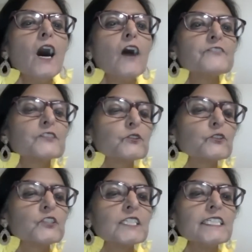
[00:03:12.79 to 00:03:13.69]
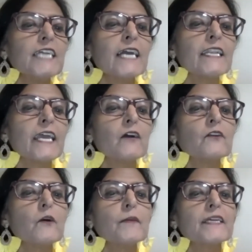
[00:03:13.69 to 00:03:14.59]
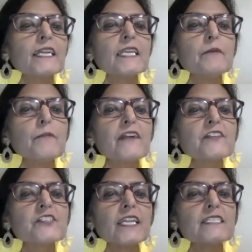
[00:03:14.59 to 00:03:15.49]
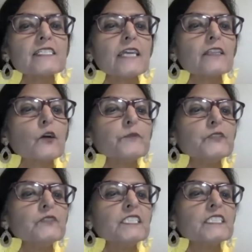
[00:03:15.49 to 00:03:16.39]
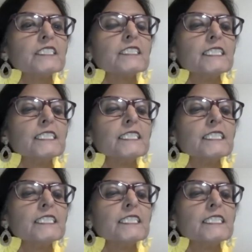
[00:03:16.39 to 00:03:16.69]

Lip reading: of socially and economically marginalized communities